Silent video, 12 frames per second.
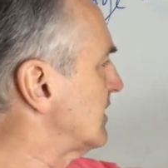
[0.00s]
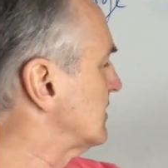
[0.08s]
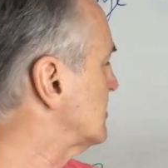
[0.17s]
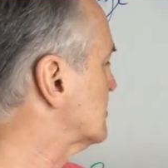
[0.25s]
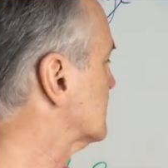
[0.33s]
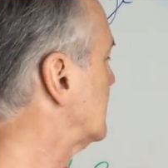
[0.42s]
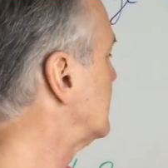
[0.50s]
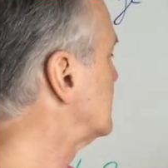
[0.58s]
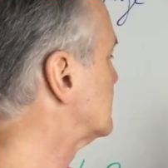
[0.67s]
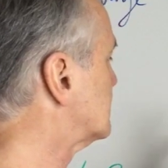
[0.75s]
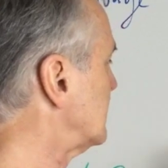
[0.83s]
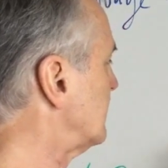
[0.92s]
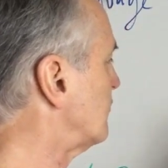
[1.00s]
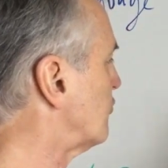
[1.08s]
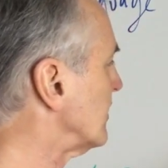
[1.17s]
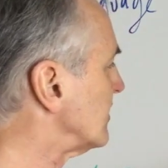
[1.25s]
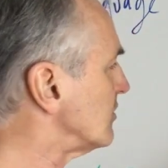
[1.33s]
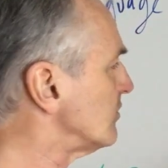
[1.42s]
English. Steve
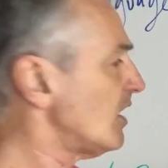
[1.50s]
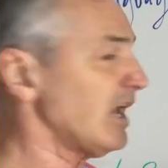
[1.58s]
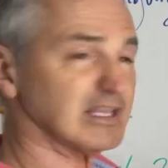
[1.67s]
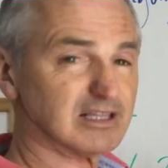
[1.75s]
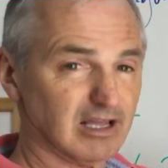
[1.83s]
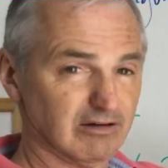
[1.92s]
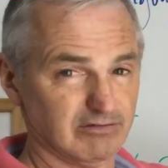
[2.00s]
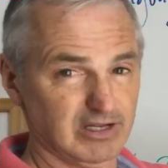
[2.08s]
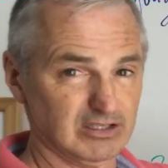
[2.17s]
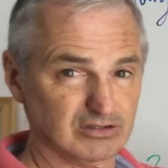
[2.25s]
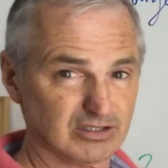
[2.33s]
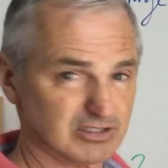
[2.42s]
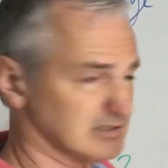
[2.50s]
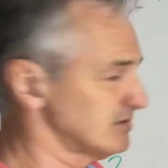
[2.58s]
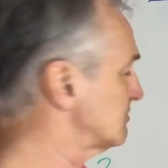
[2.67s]
will not love English.